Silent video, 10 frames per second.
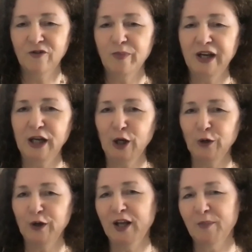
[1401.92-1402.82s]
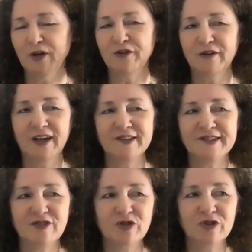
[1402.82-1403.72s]
everybody learning about their
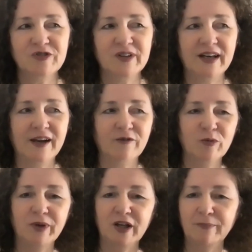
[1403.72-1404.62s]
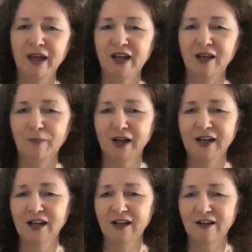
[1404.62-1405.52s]
ancestors and everybody making
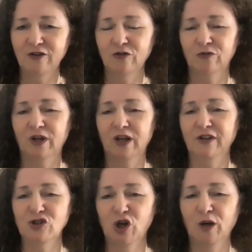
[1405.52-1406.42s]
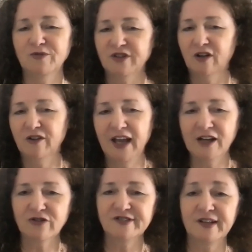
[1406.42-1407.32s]
money, like you're giving jobs to all the
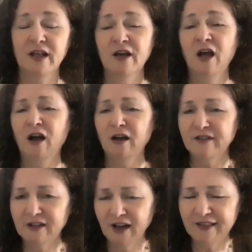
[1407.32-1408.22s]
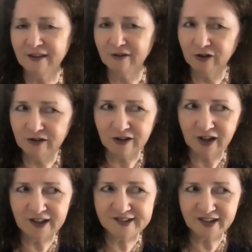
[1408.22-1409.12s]
actors. I've heard there
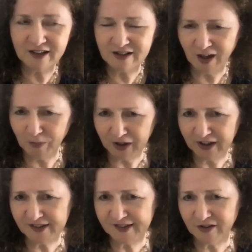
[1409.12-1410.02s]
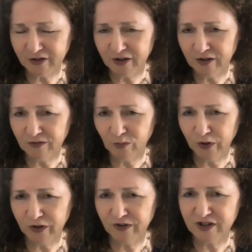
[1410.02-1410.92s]
is in Dublin, isn't there,
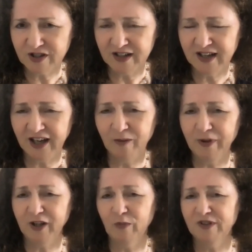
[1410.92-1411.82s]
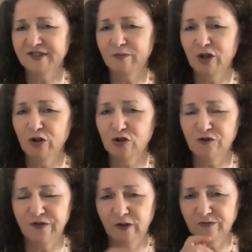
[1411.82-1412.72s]
where the Titanic building was some huge
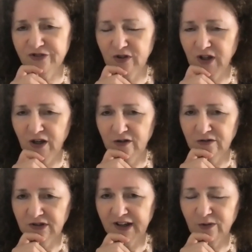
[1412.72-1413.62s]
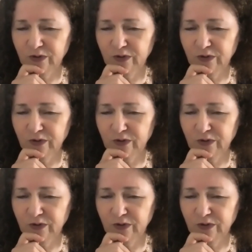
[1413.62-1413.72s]
film studio? Like, would